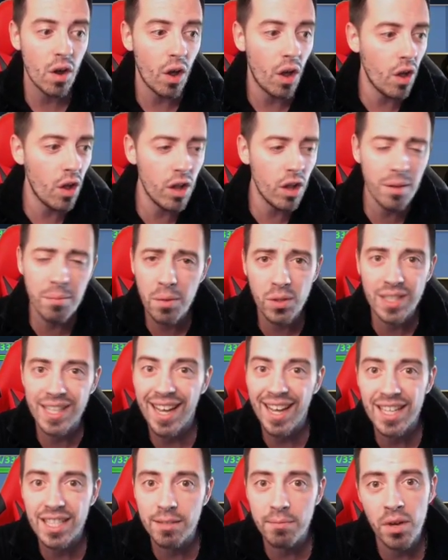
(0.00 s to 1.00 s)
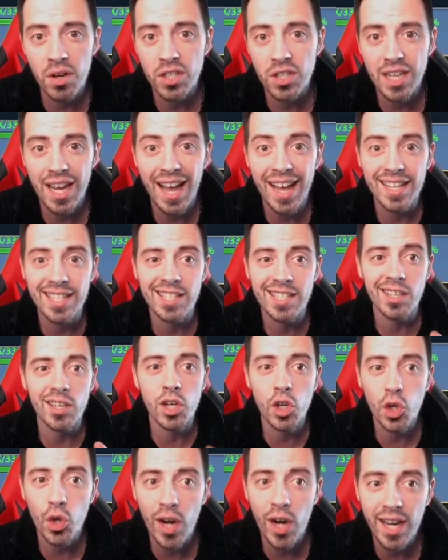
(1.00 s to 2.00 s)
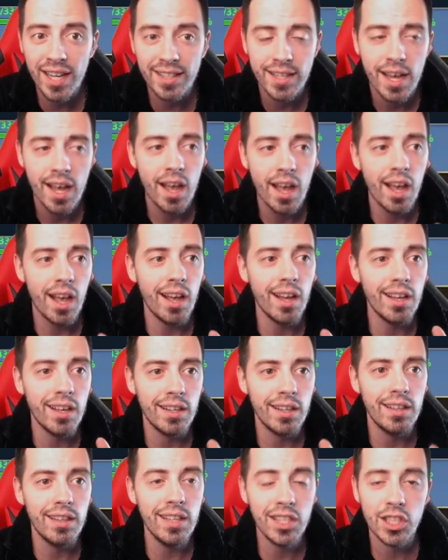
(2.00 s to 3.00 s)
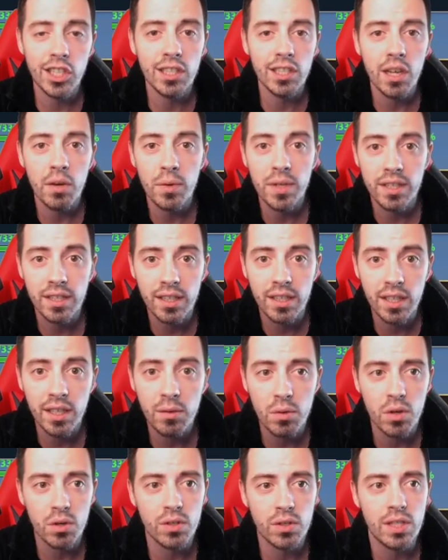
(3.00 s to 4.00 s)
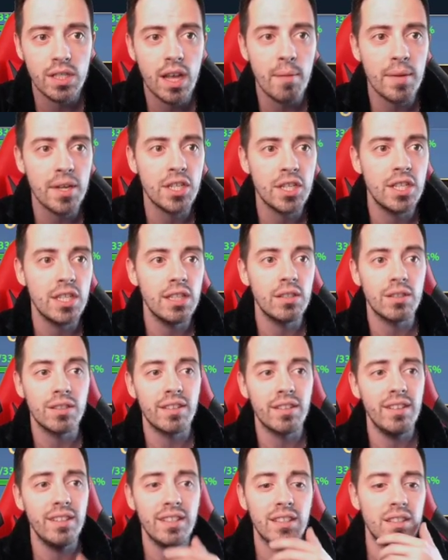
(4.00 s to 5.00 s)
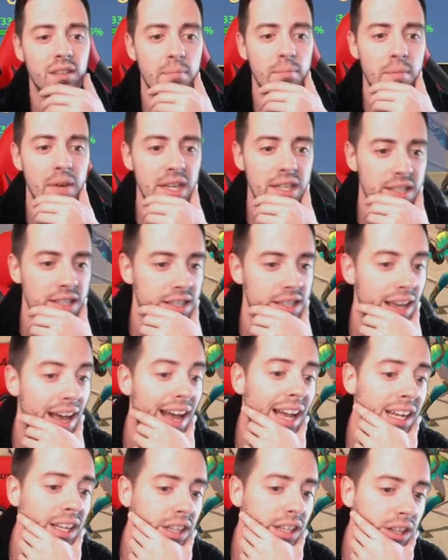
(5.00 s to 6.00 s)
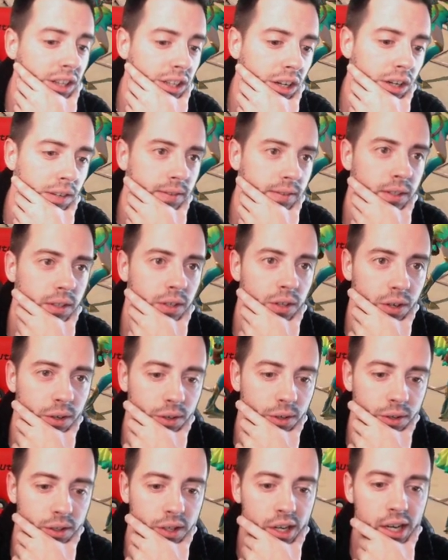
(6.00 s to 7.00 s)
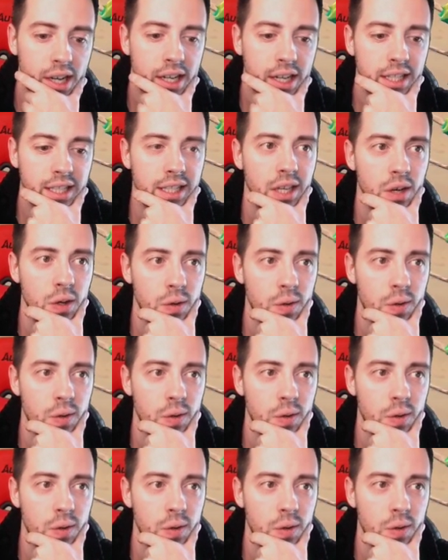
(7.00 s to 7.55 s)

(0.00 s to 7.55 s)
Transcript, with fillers: almost as much as great uh, legendary heroes damage dealer. This is amazing. I love her. So